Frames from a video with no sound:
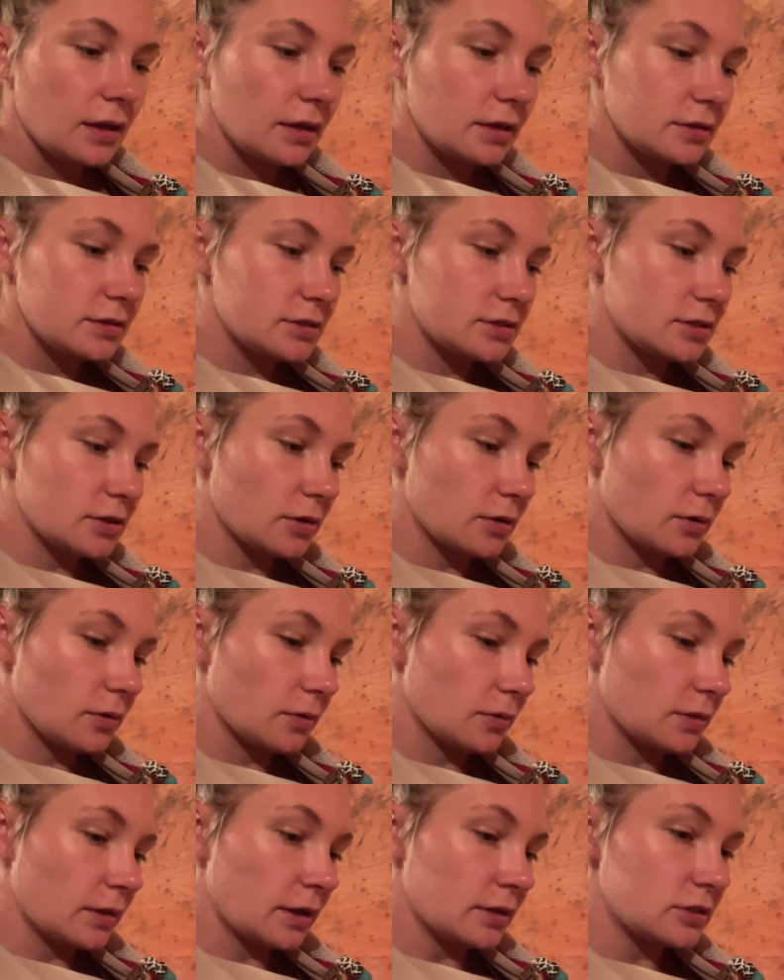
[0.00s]

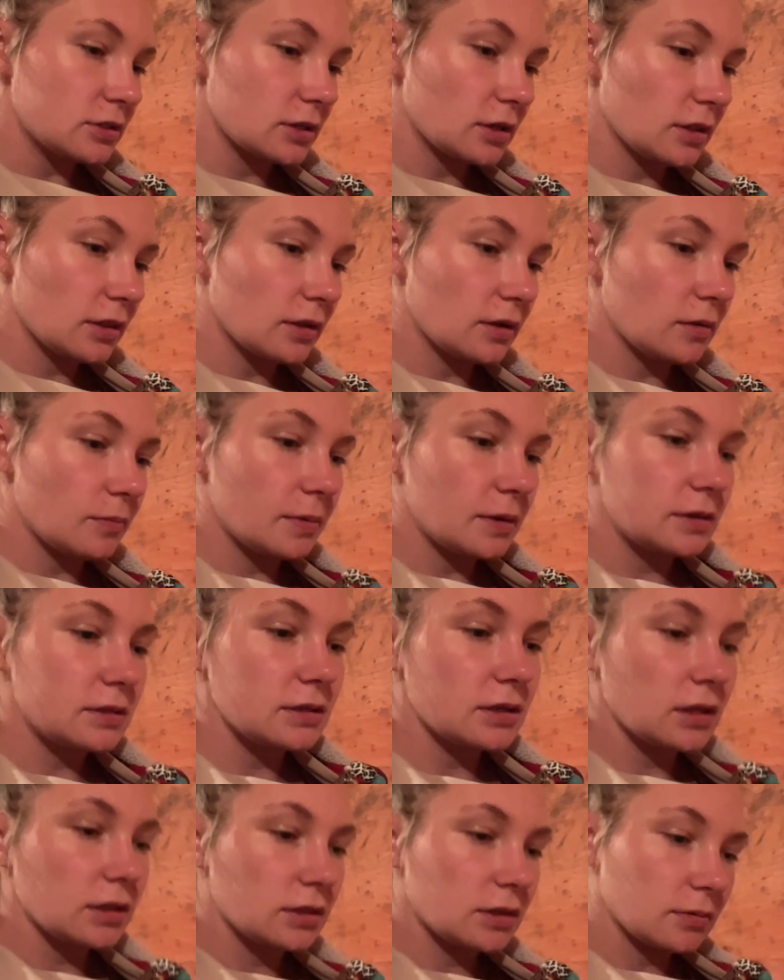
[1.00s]
So that took a little bit to
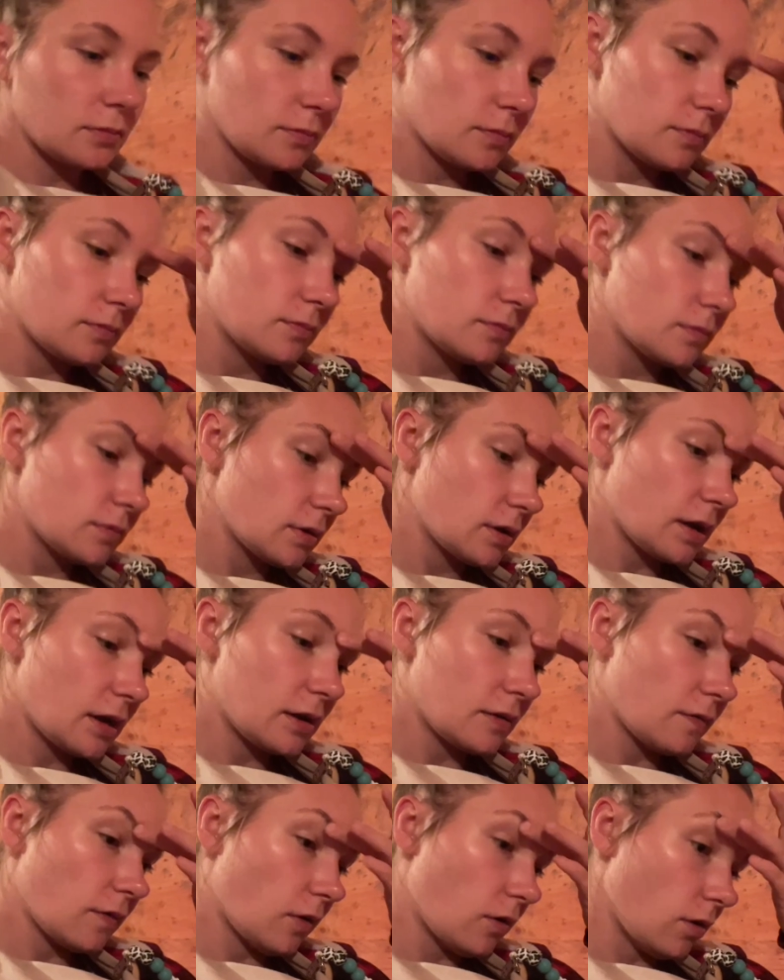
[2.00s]
get them kind
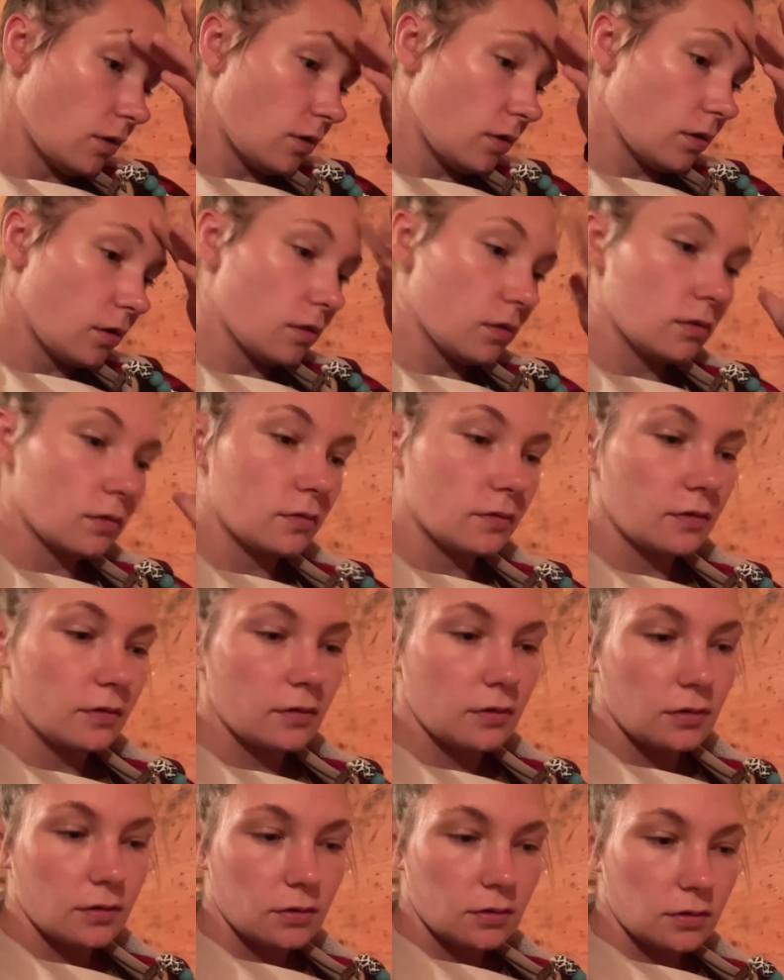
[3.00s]
of all
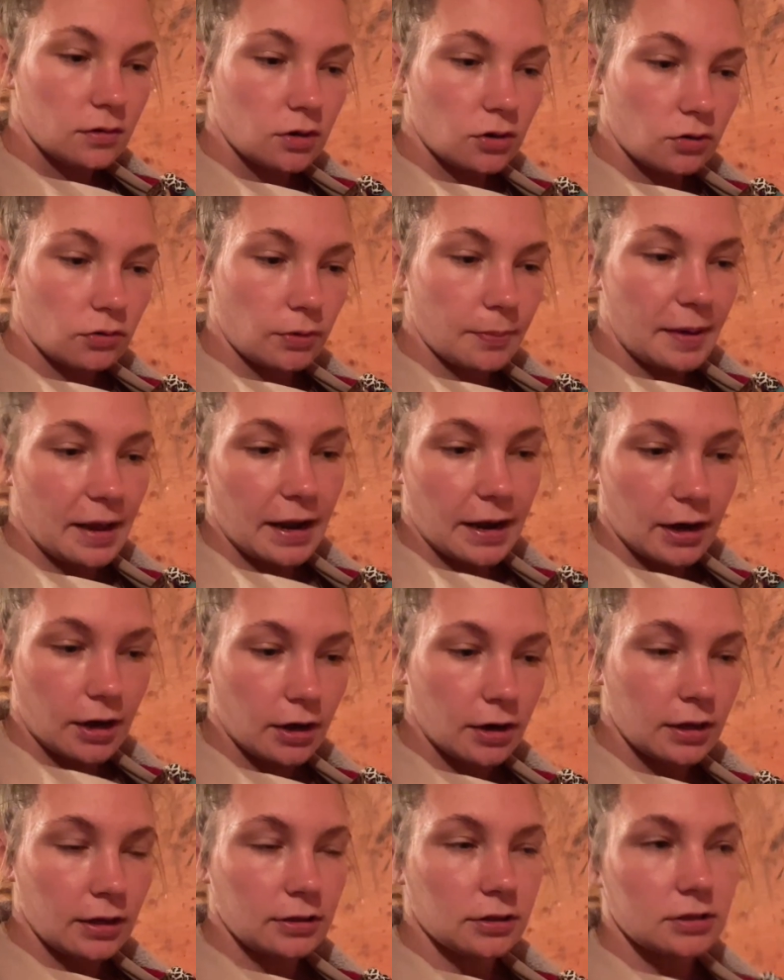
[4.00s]

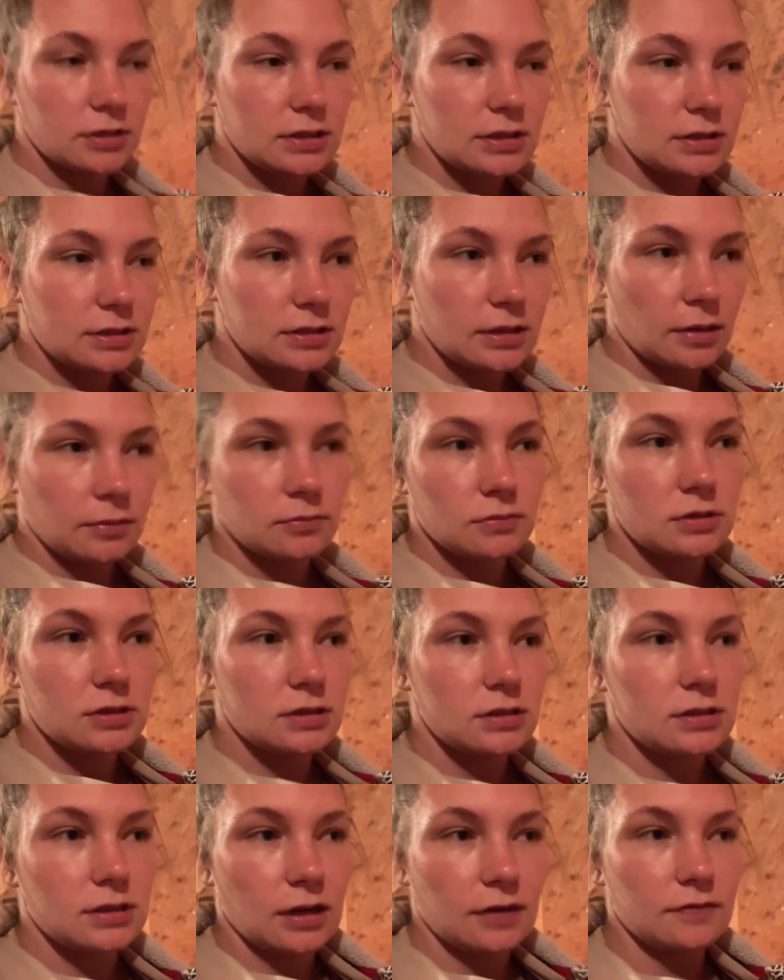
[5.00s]
repaired and some
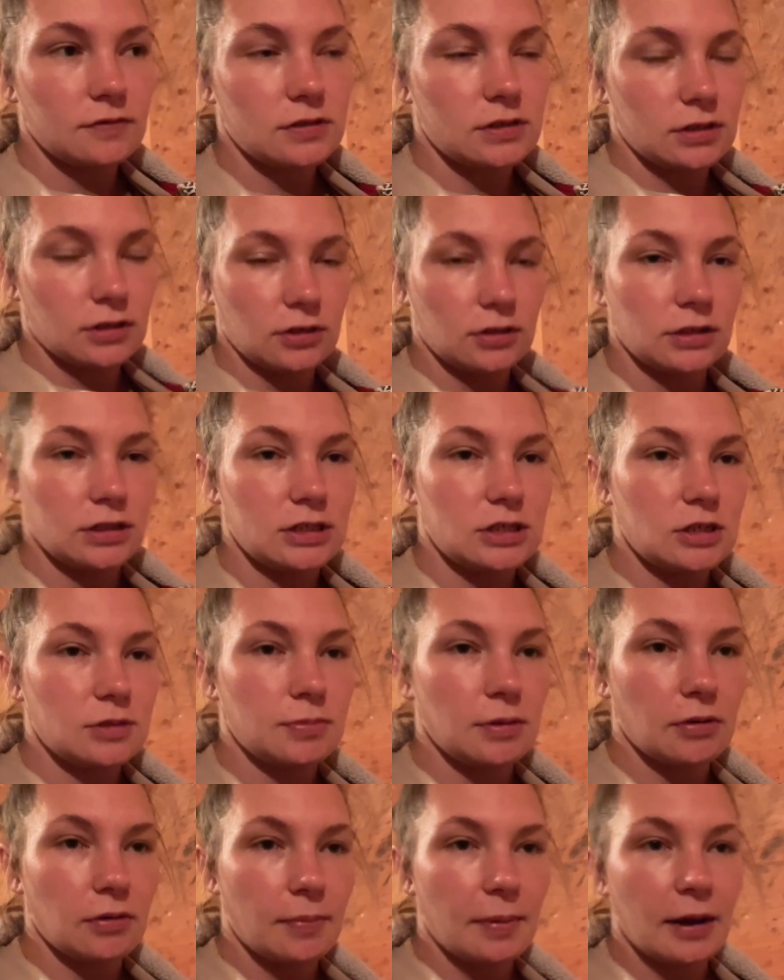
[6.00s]
stuff still needs to
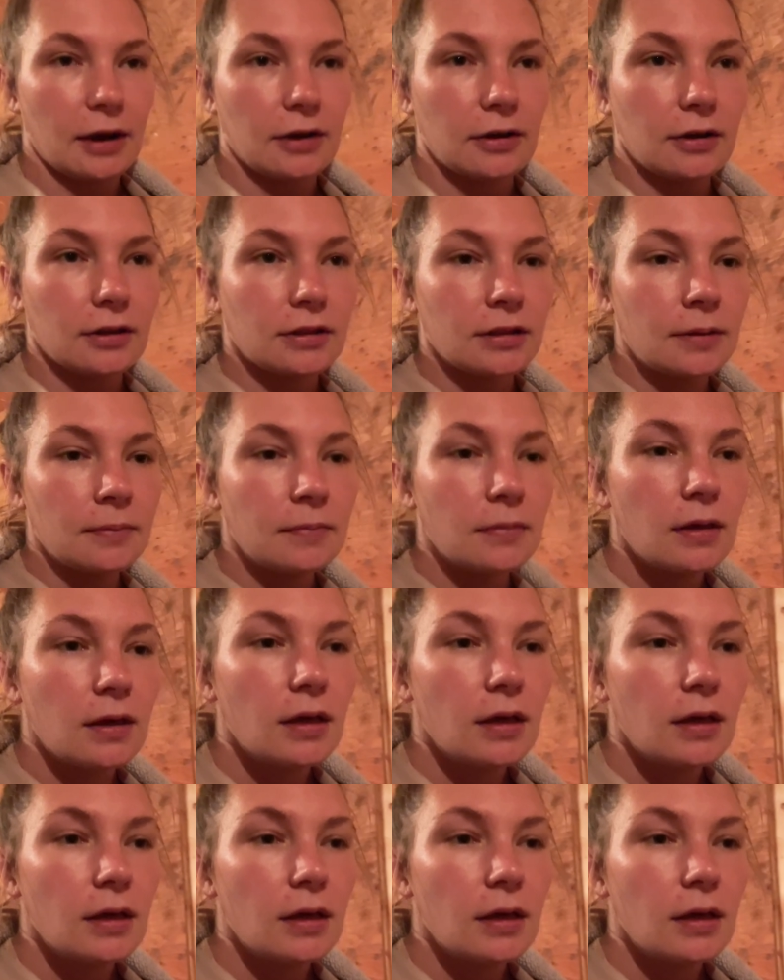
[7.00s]
be repaired on them.